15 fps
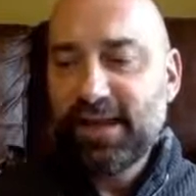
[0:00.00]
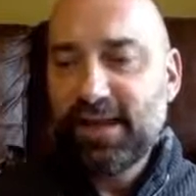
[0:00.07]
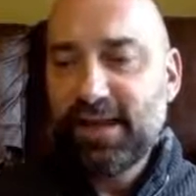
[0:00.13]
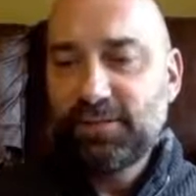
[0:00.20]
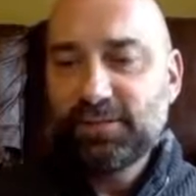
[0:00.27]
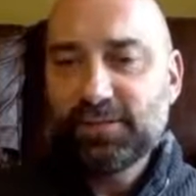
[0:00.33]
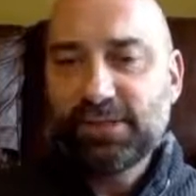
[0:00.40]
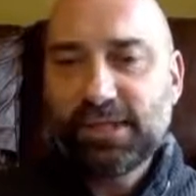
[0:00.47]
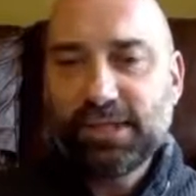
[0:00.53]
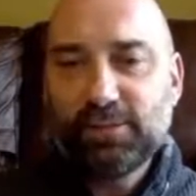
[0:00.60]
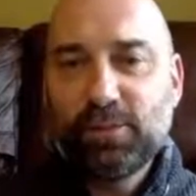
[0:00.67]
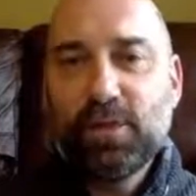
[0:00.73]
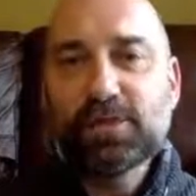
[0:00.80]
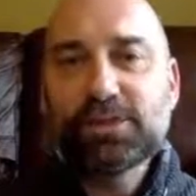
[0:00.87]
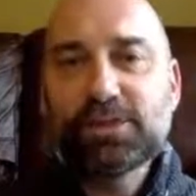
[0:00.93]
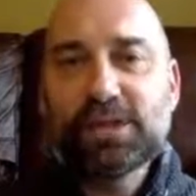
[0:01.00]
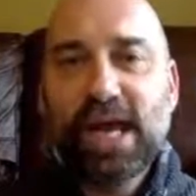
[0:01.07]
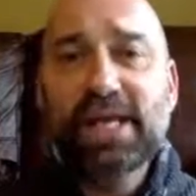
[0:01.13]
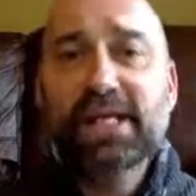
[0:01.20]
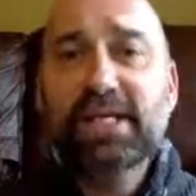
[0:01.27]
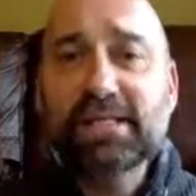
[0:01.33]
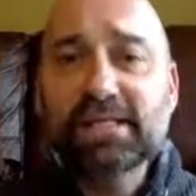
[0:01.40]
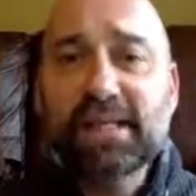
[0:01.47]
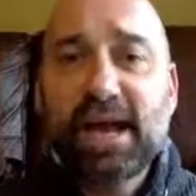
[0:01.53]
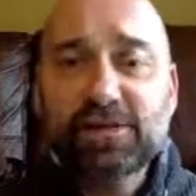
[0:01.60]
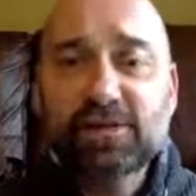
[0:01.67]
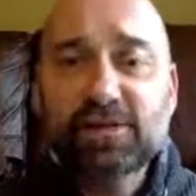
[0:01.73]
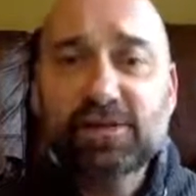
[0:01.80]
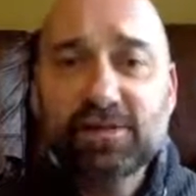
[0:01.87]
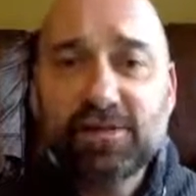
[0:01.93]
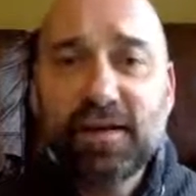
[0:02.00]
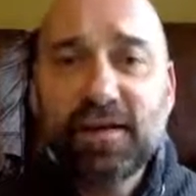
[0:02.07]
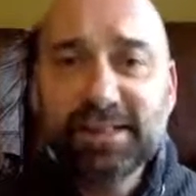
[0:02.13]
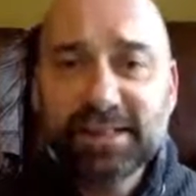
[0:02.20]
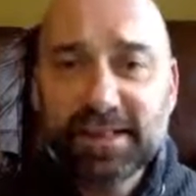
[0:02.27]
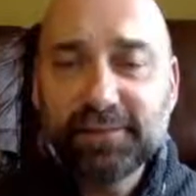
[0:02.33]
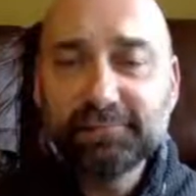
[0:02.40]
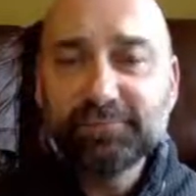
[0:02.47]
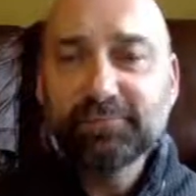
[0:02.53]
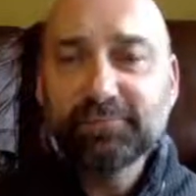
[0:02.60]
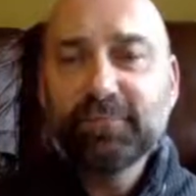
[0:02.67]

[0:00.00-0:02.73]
Um, she was a catastrophizer.